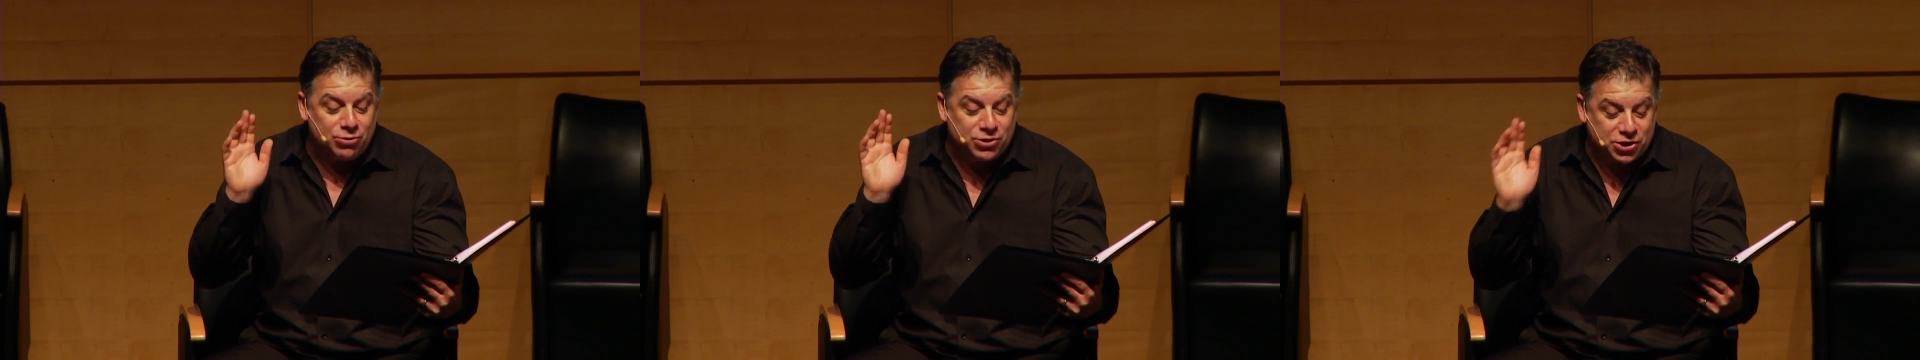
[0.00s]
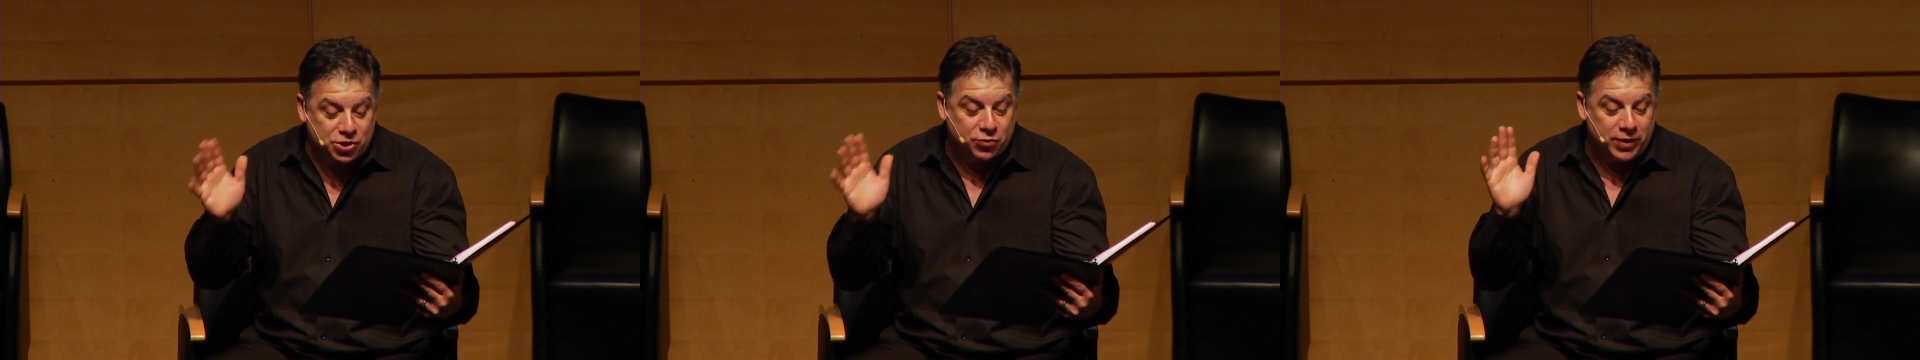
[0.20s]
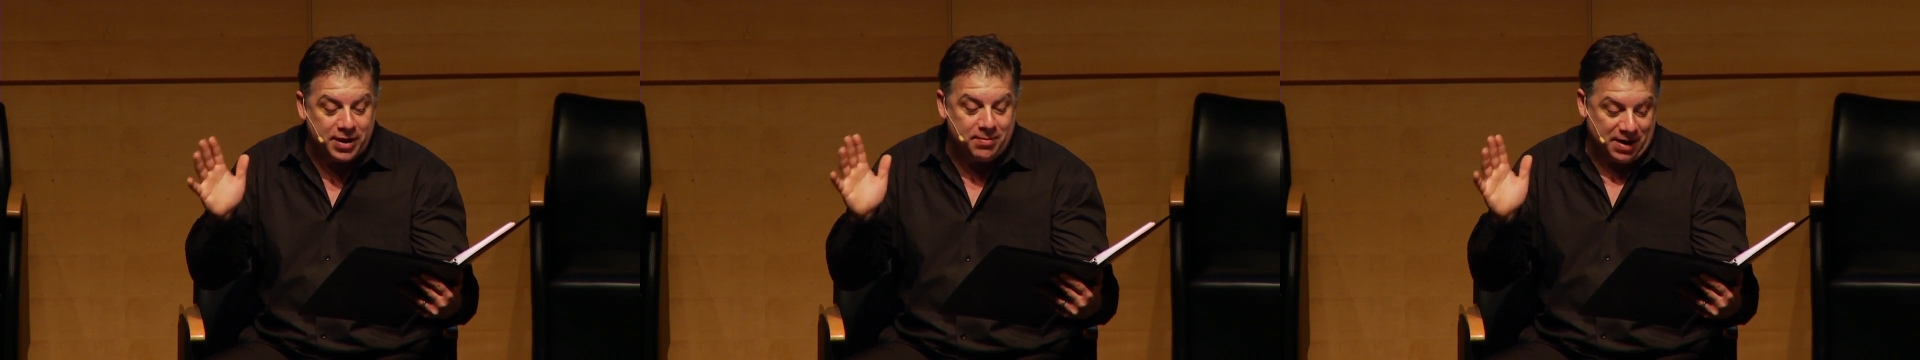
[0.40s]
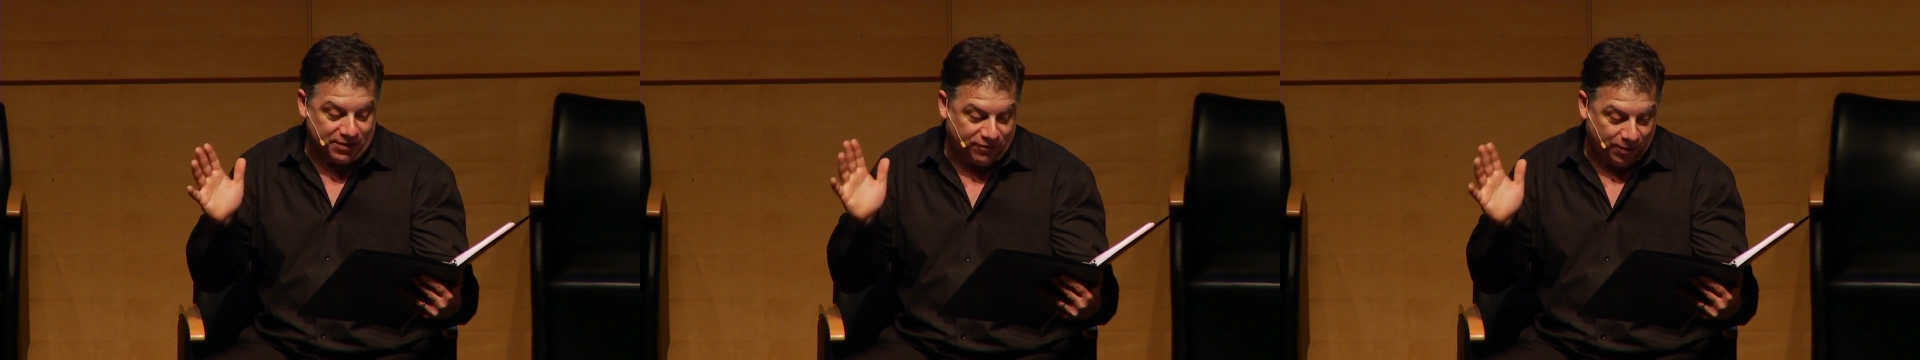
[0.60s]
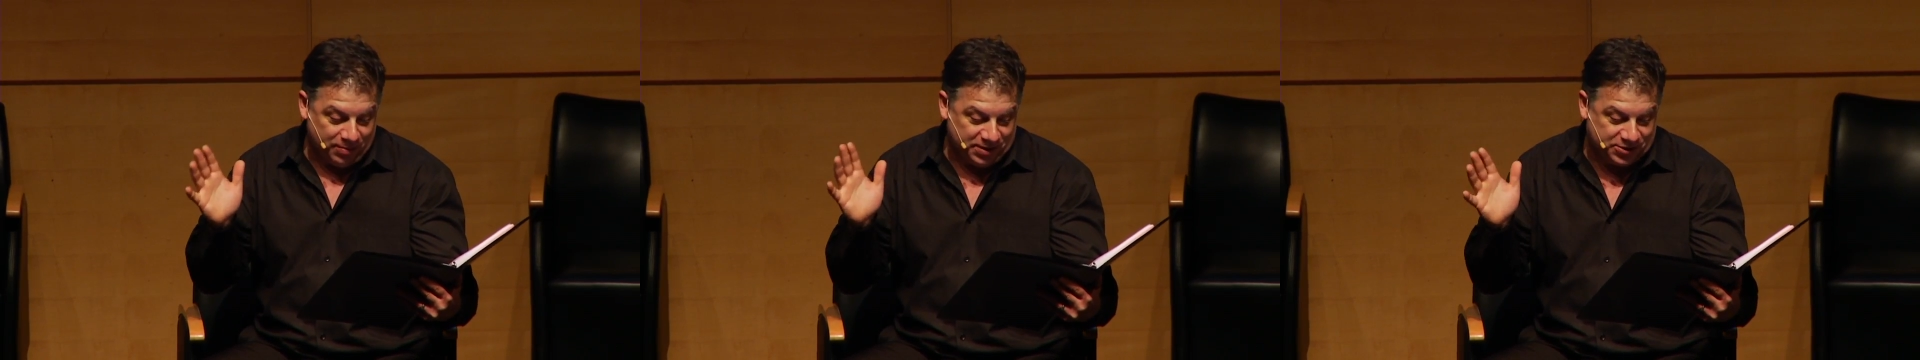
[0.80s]
screaming
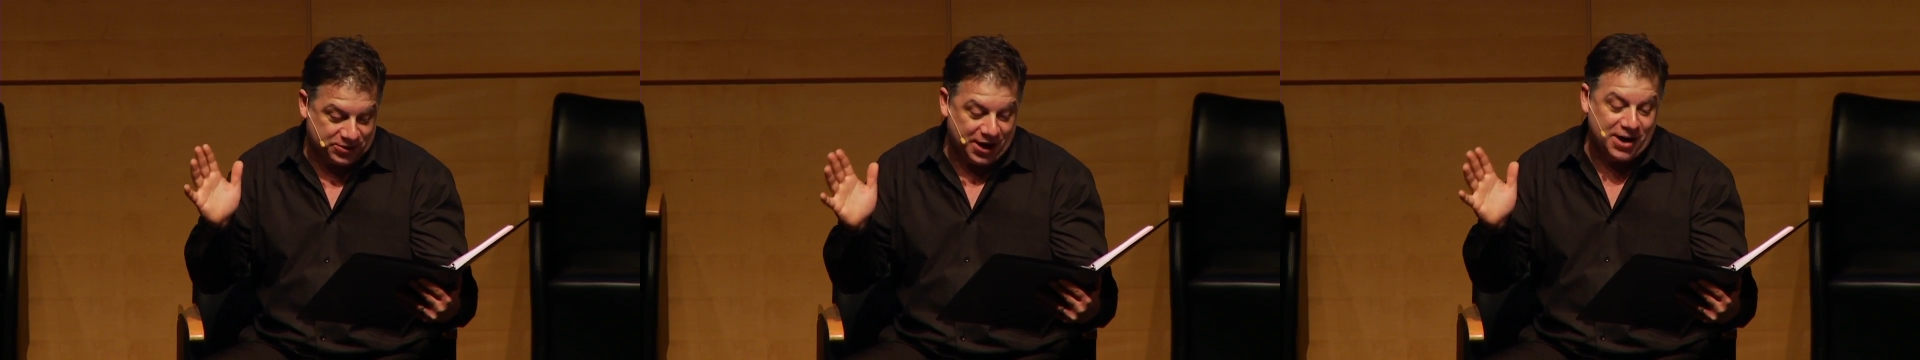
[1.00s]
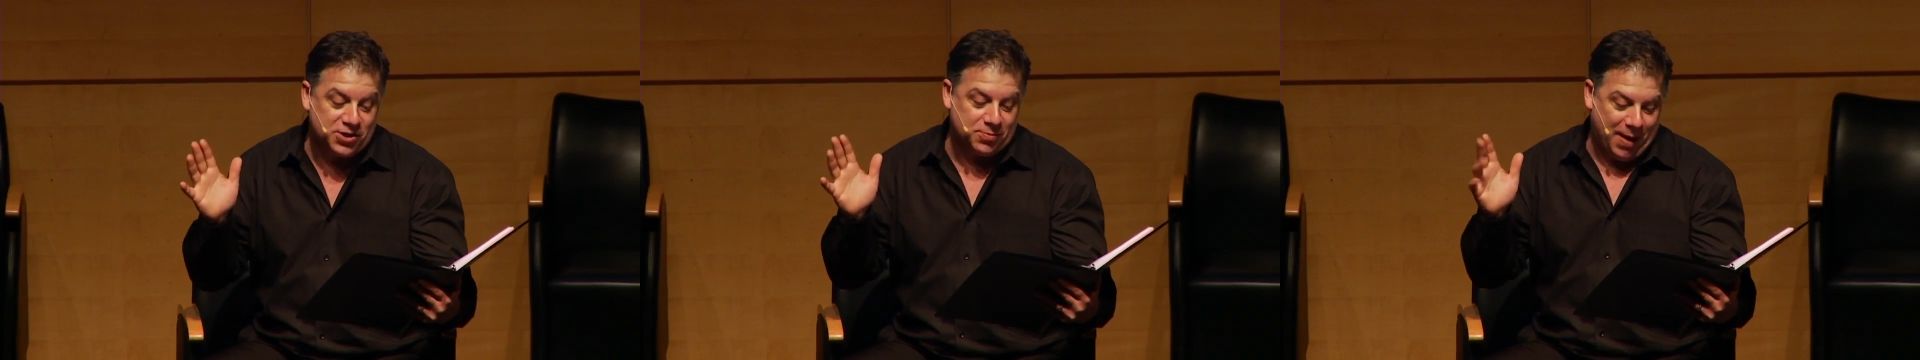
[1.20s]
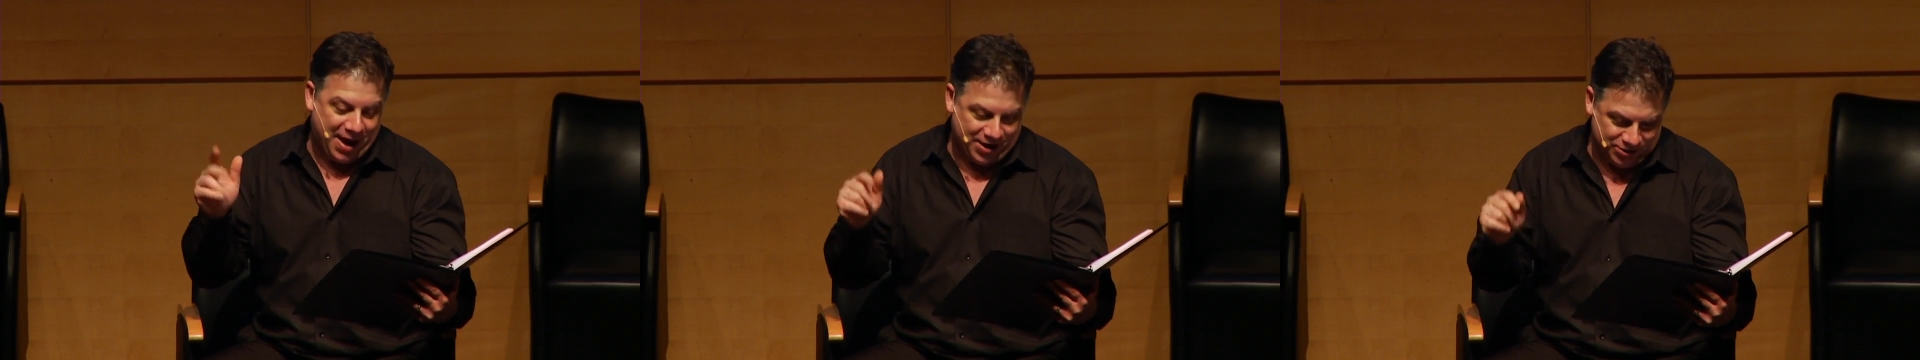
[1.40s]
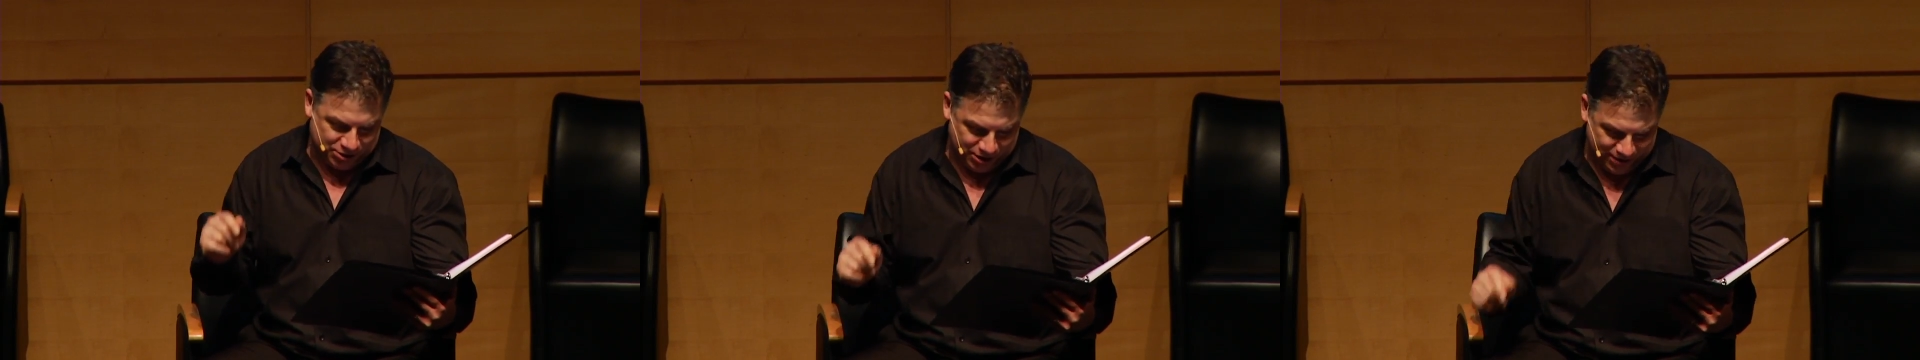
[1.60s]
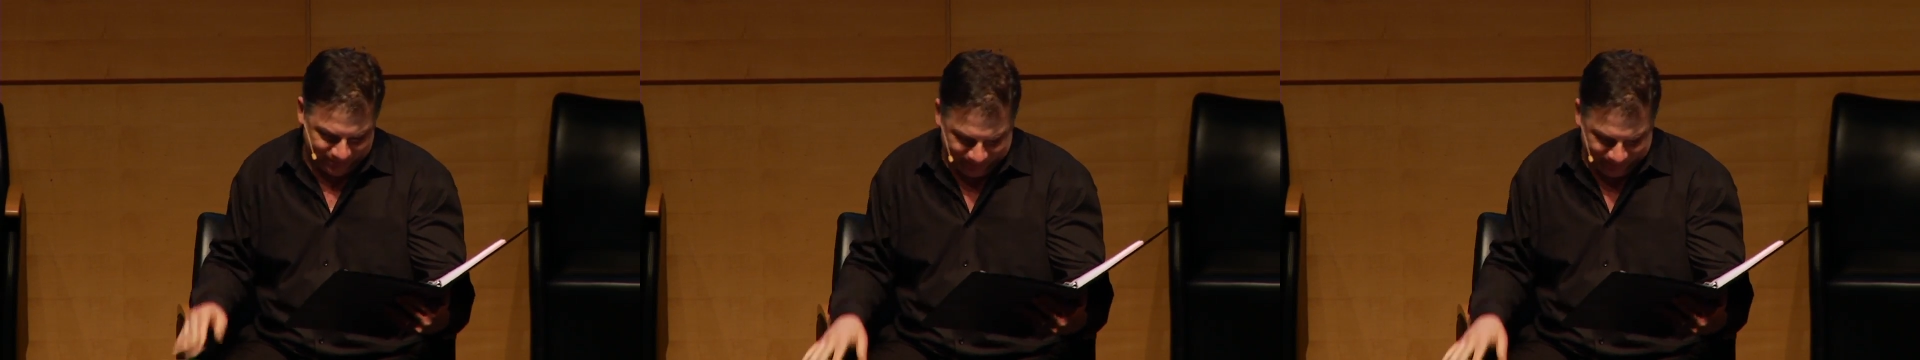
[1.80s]
from the stage manager.